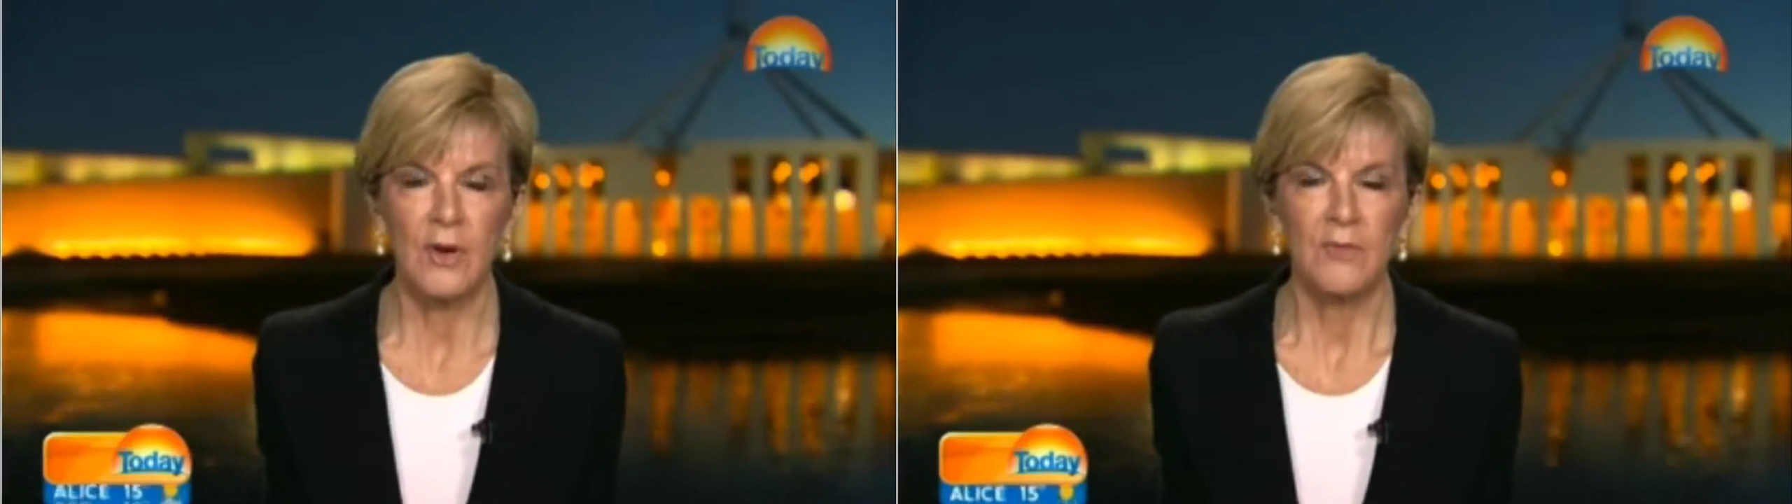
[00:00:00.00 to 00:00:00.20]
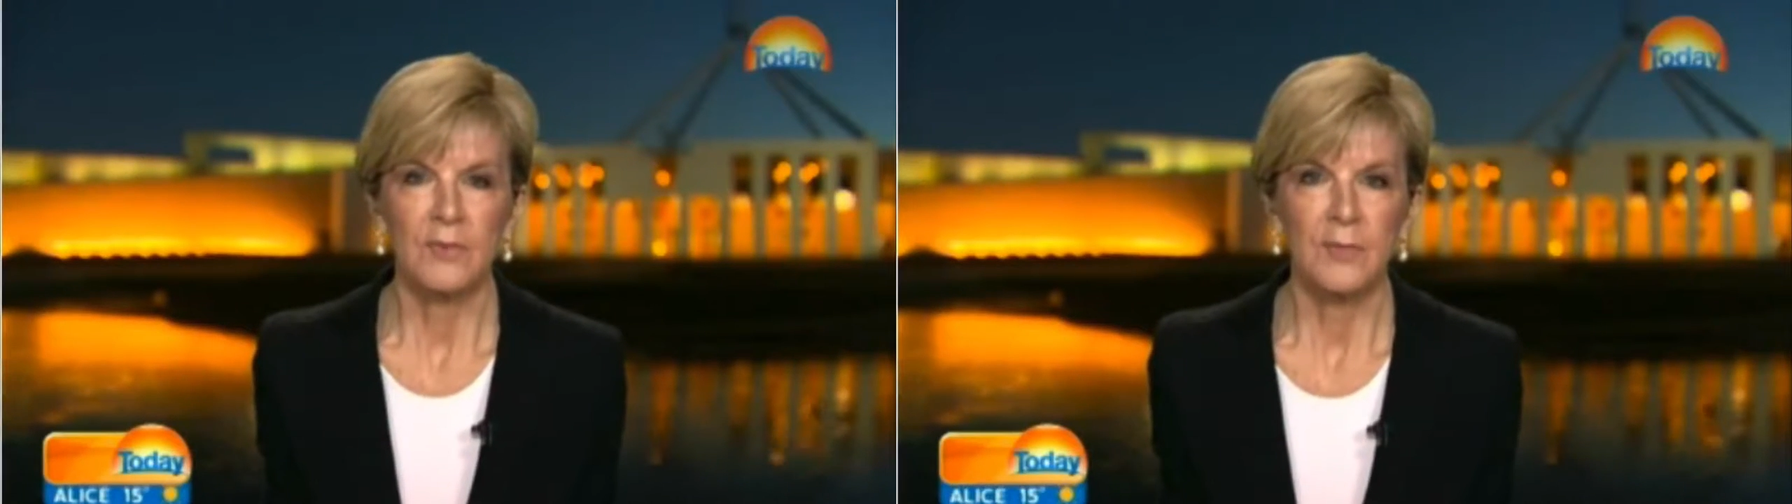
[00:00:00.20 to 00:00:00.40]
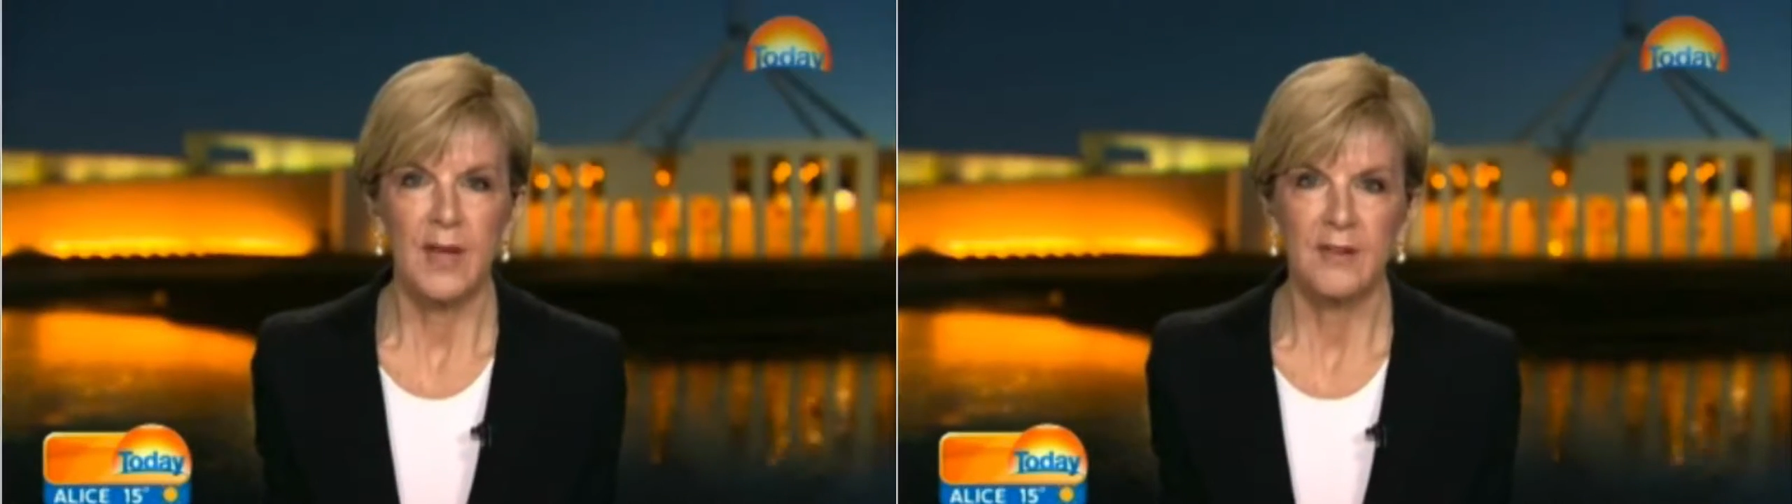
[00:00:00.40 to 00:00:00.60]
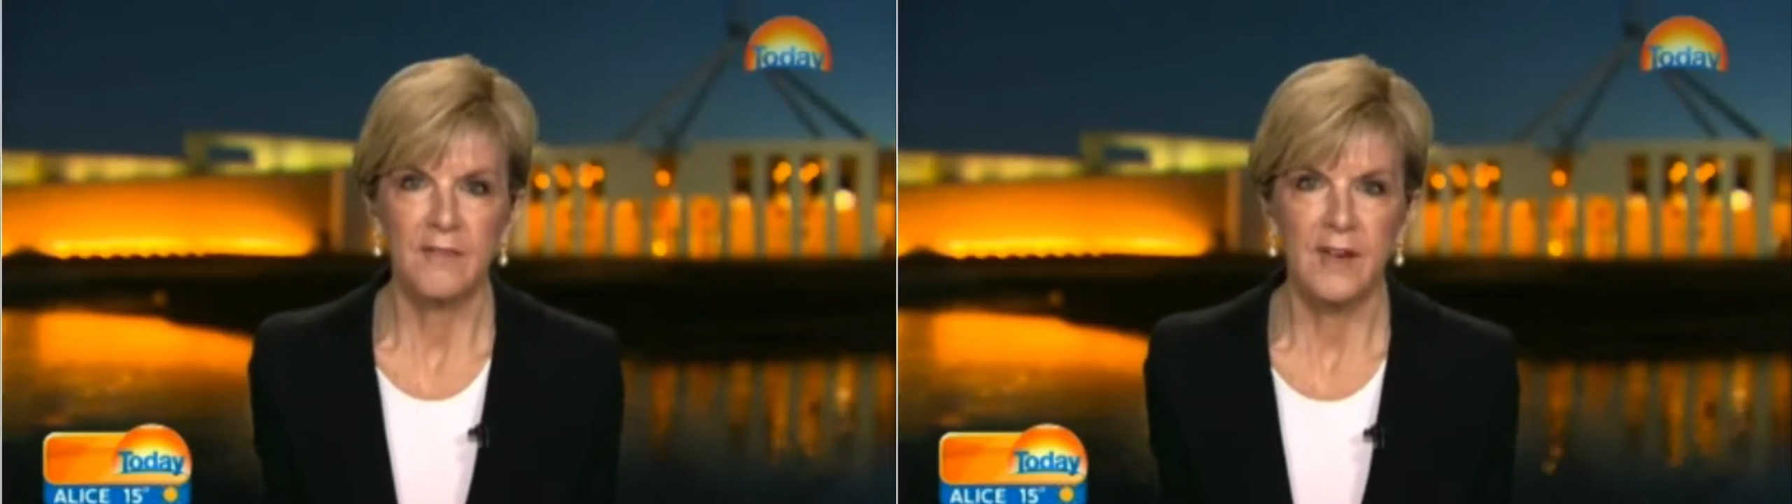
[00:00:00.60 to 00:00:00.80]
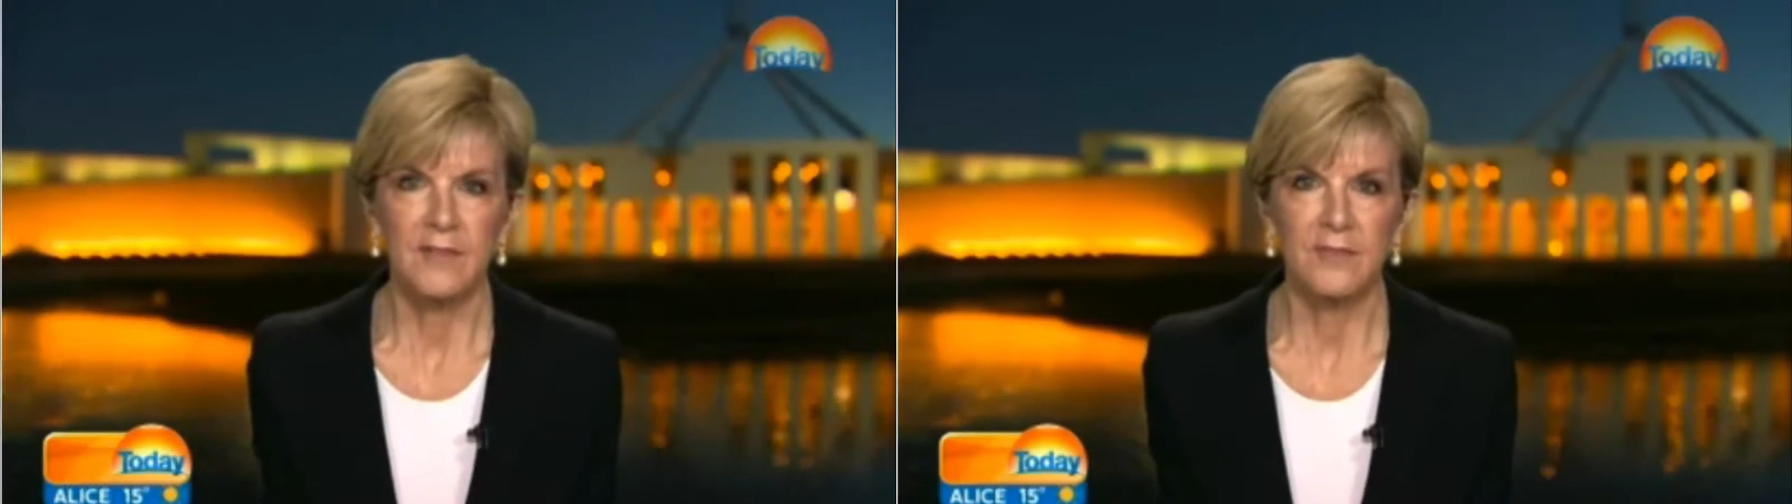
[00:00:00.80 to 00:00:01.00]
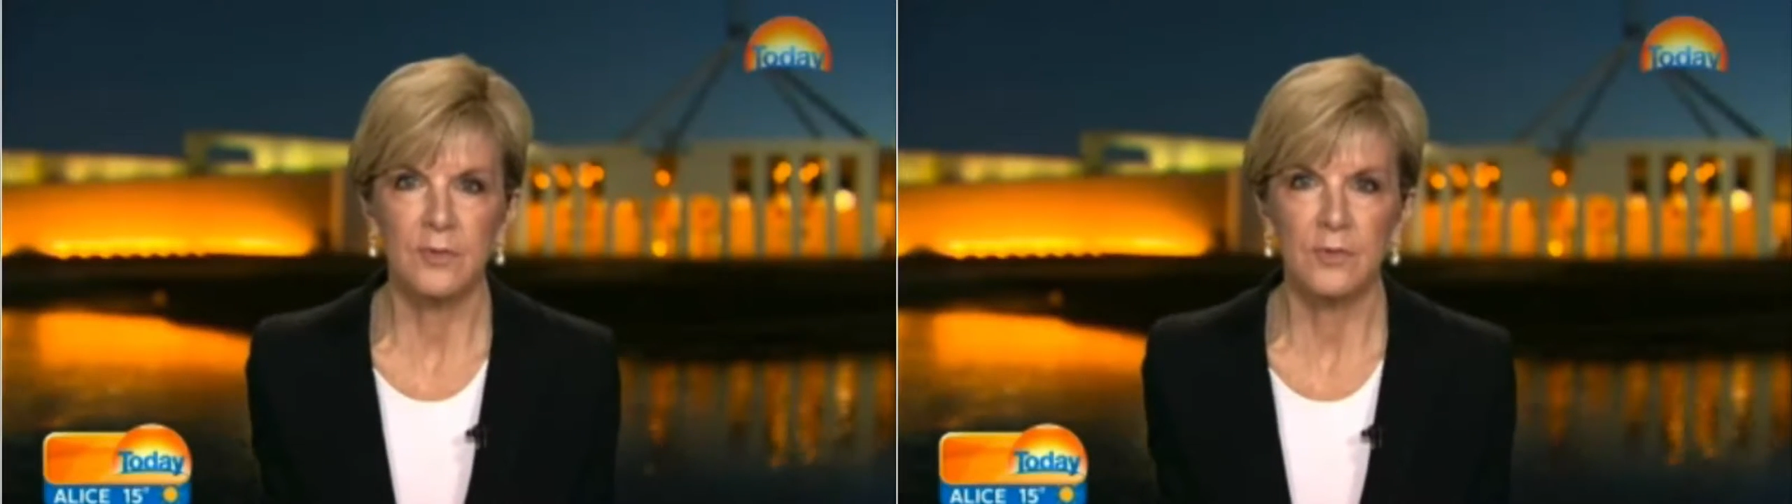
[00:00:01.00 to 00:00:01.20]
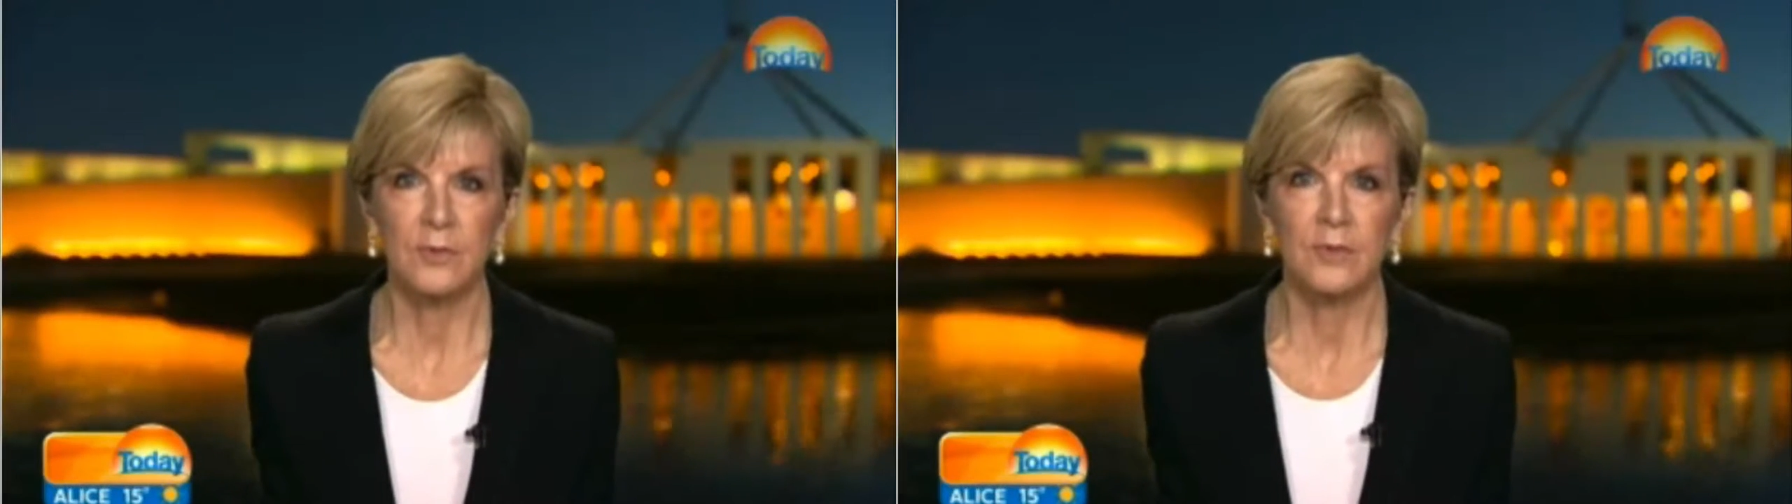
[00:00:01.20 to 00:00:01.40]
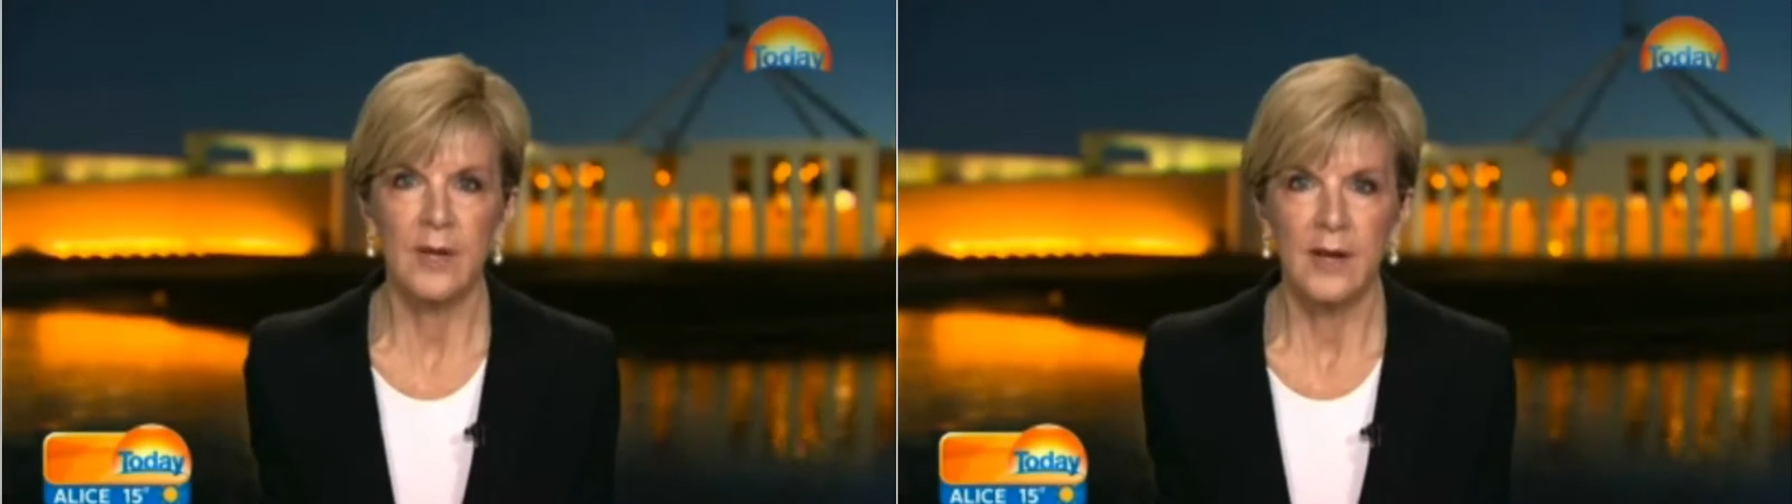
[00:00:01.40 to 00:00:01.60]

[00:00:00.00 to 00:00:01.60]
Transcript: from that fateful